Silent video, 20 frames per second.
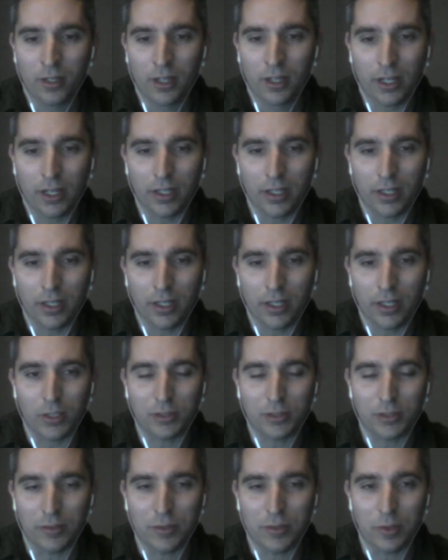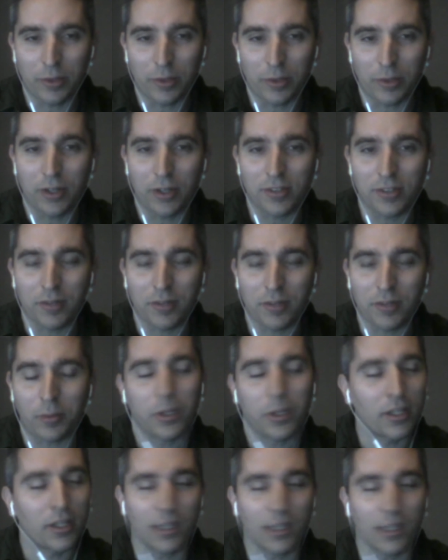and like rush for 200 yards every
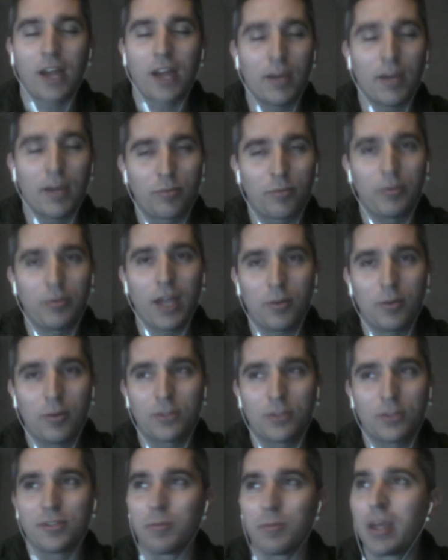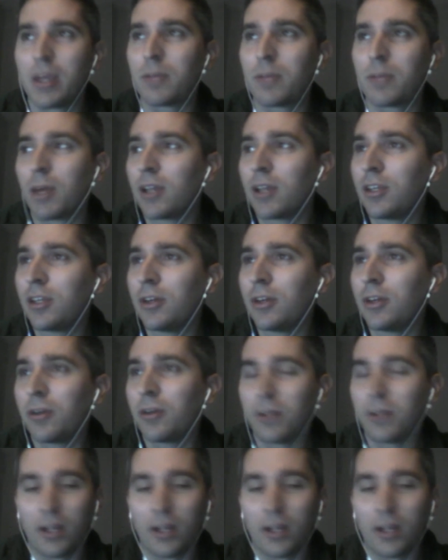week. That would just make my year.